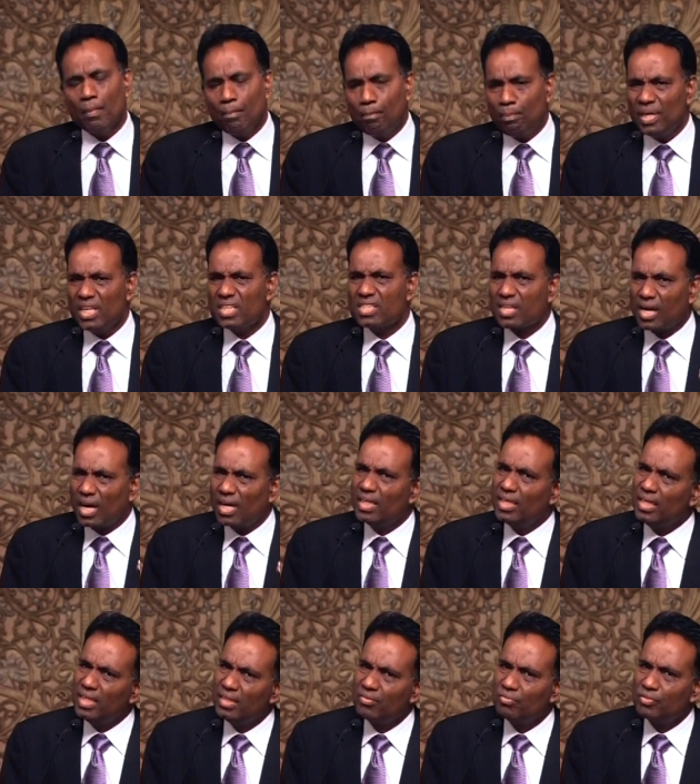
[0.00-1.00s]
Peace I
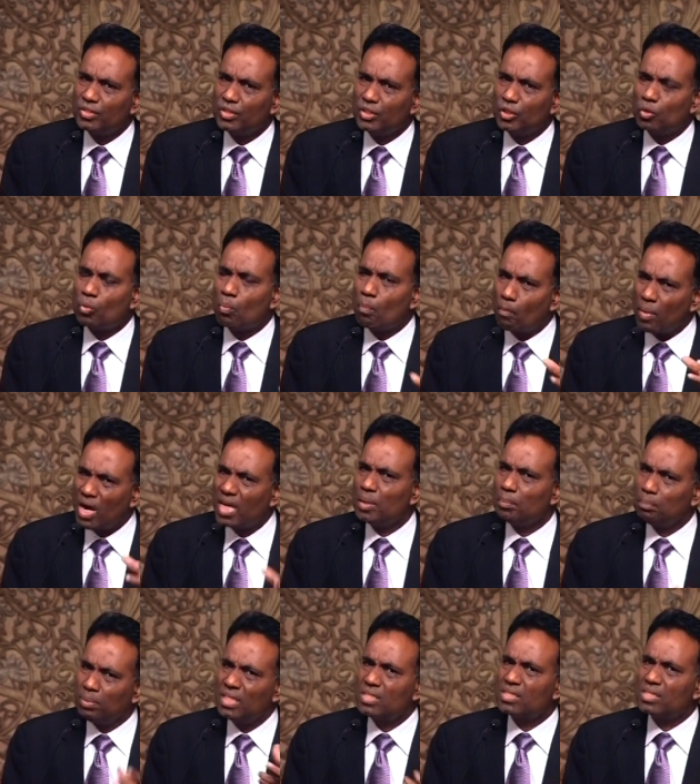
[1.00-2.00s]
leave with you, my
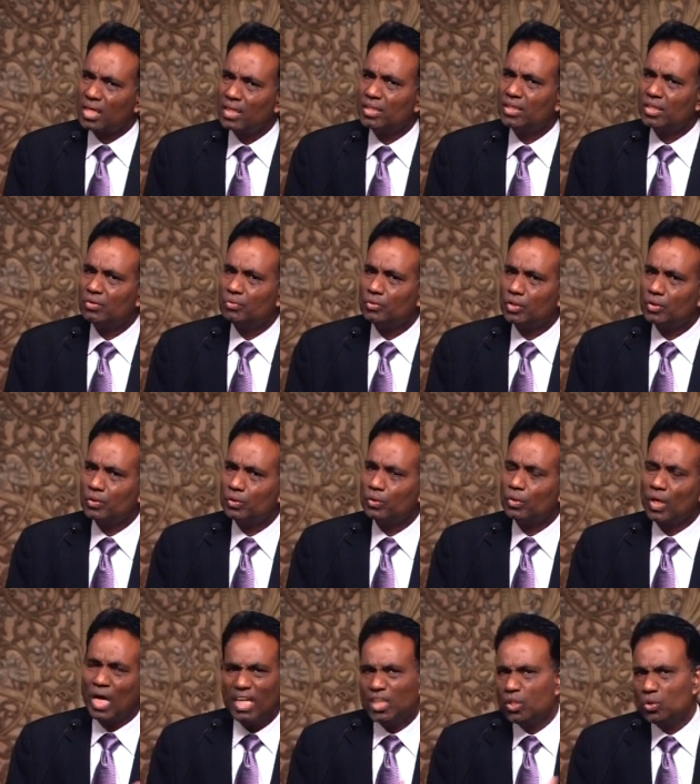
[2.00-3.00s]
peace I give to you.
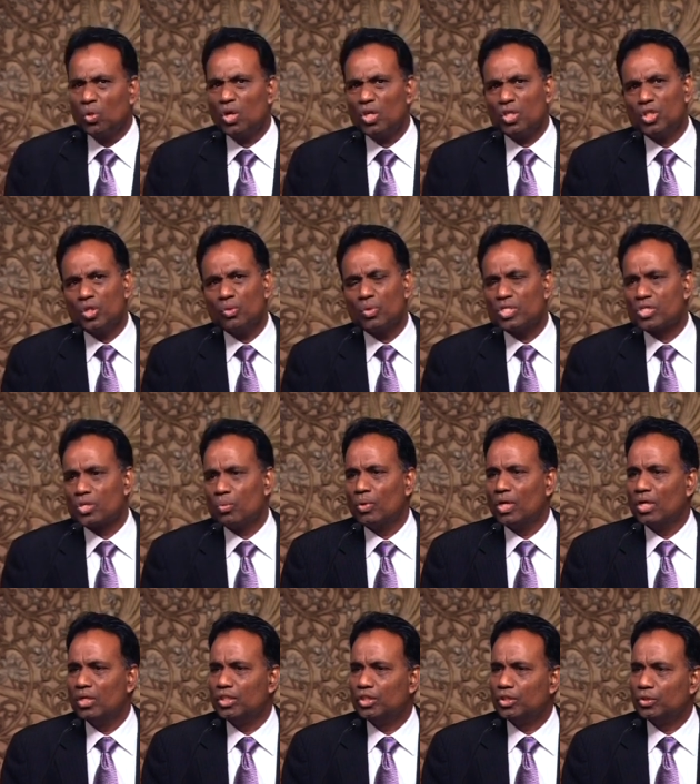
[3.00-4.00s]
I do not give as the
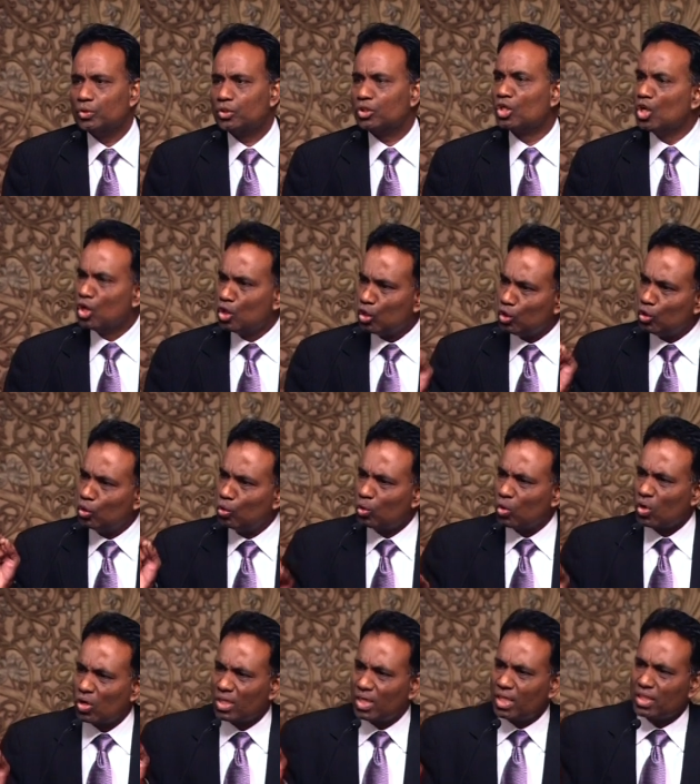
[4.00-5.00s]
world gives. Do
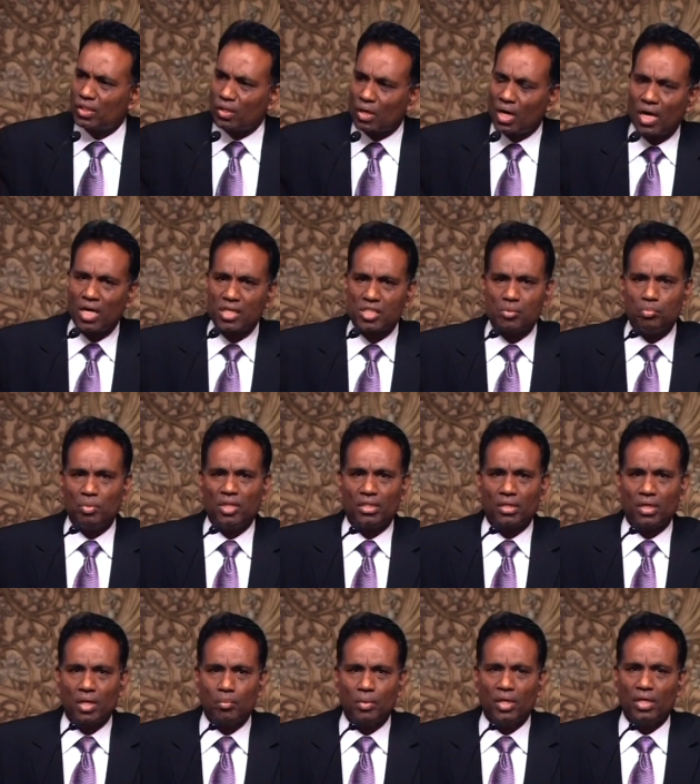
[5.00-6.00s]
not let your hearts be
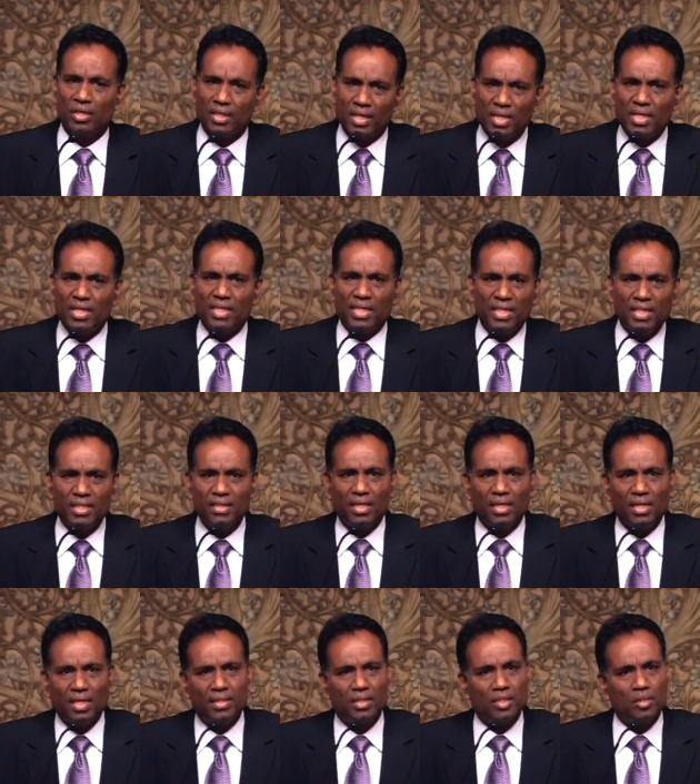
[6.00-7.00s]
troubled, neither
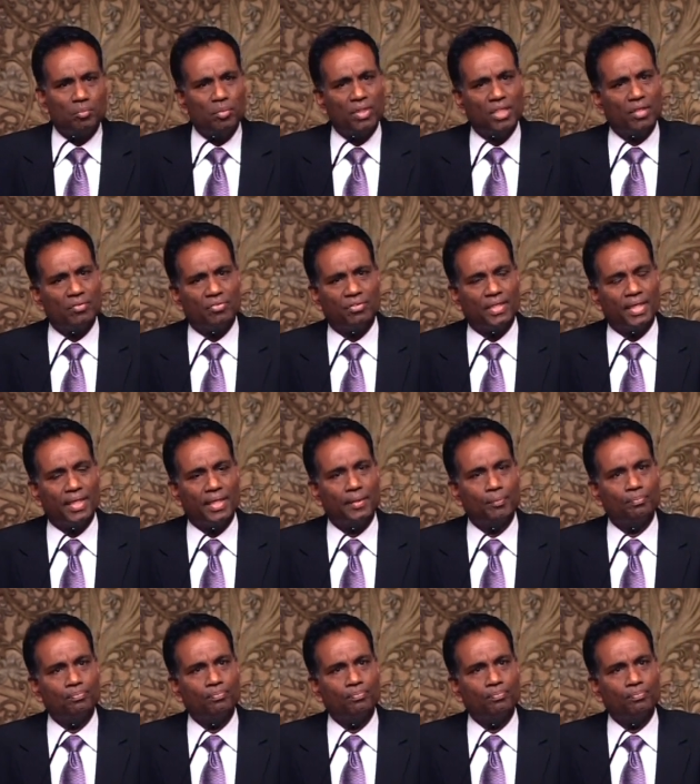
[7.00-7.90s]
let it be afraid.